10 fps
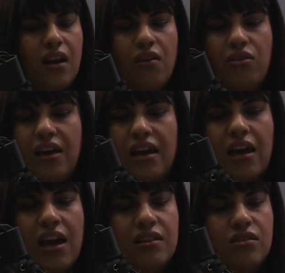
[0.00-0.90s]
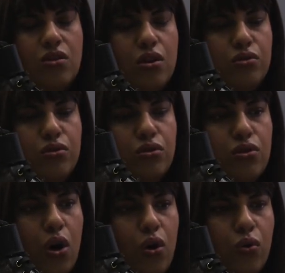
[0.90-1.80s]
I think it's
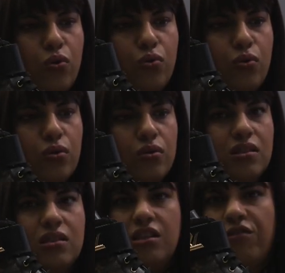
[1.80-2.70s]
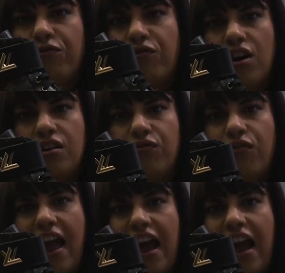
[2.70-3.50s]
so different for